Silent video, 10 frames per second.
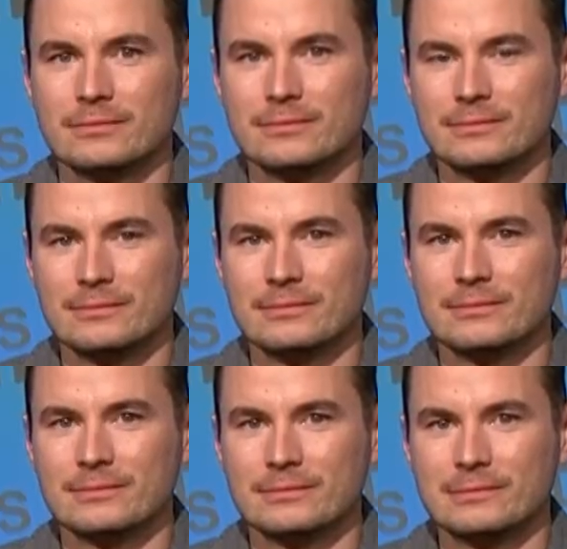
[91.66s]

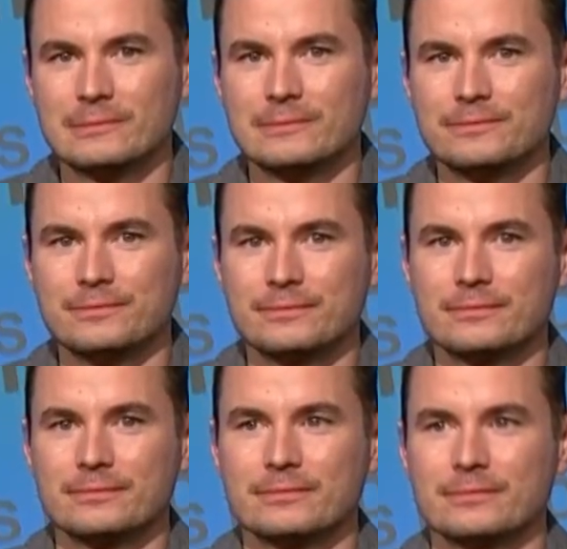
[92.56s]

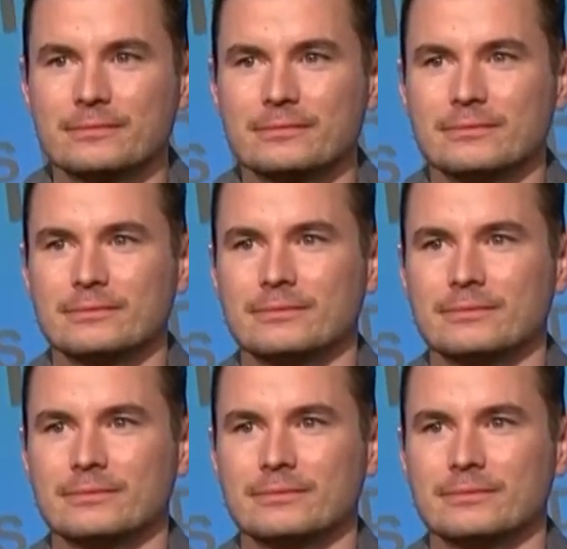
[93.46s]
(not speaking)